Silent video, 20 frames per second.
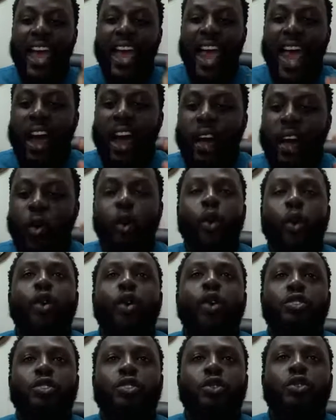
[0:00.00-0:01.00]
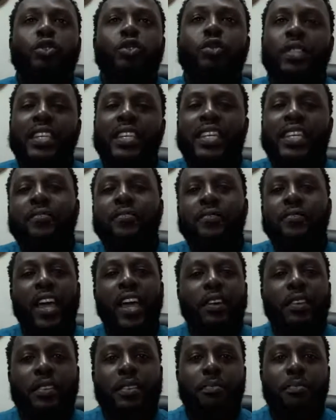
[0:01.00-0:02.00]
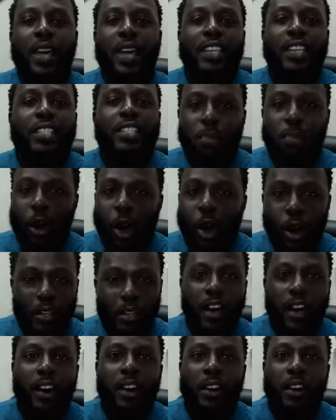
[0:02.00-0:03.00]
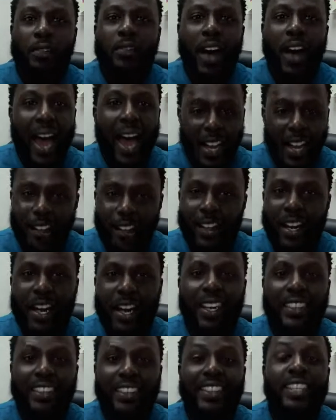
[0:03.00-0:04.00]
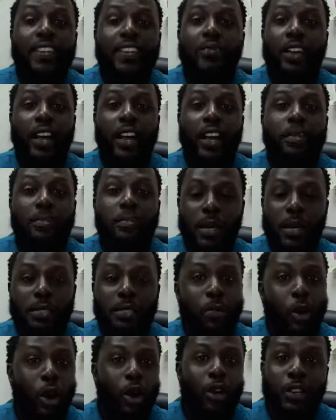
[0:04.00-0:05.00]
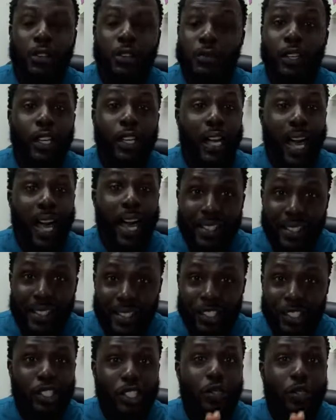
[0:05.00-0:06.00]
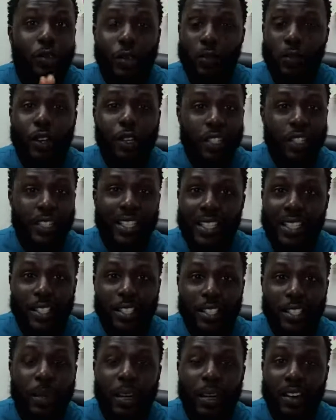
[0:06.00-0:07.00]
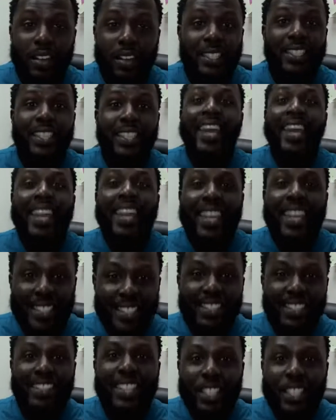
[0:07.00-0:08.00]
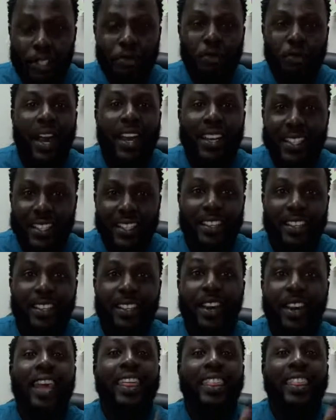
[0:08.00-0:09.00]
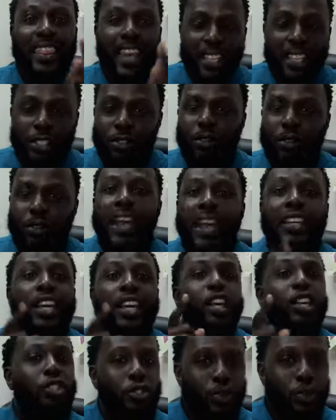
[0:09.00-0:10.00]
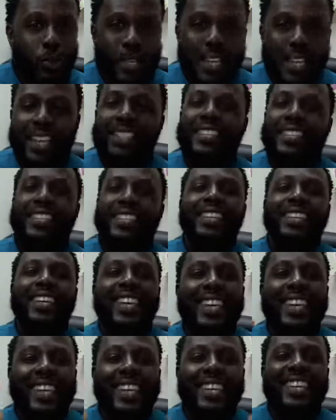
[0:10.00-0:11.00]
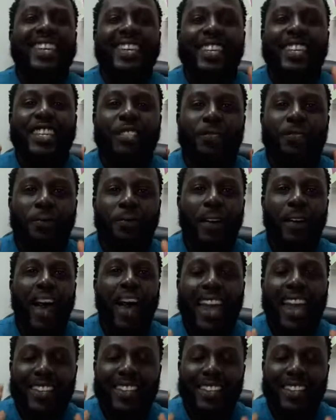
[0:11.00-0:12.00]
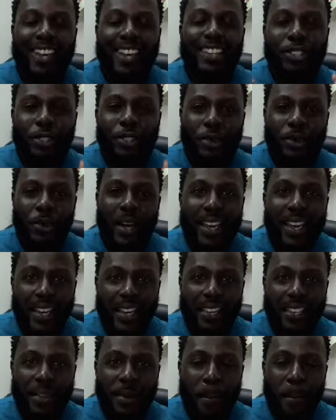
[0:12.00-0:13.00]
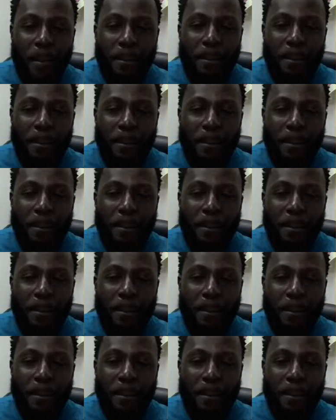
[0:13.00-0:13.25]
Now, on to the very best part of higher ed, the very best part of your college and university experience. It's this right here. That's right. You guessed it. It is financial aid.